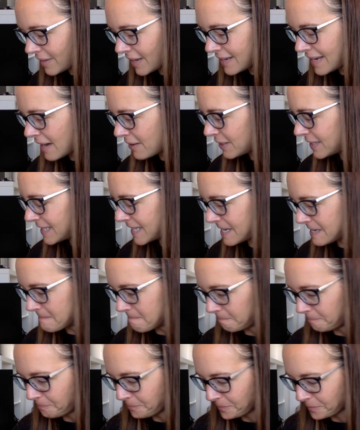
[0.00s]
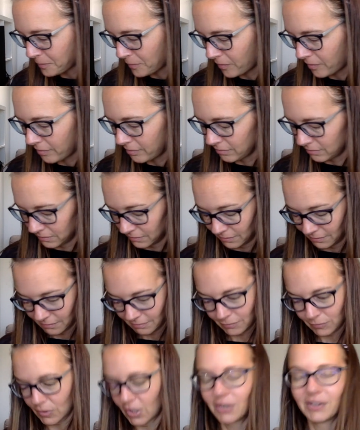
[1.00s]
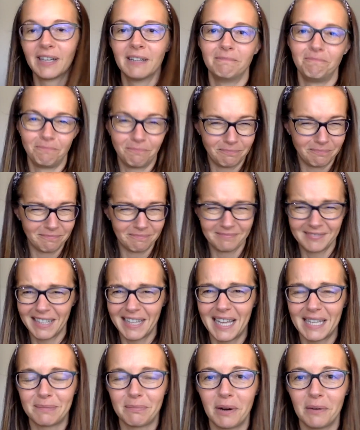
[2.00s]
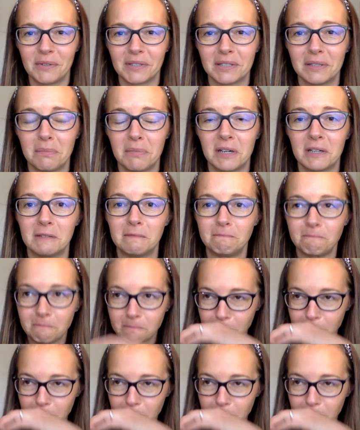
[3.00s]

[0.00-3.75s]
Now it's done. Okay, the last part was a little bitter.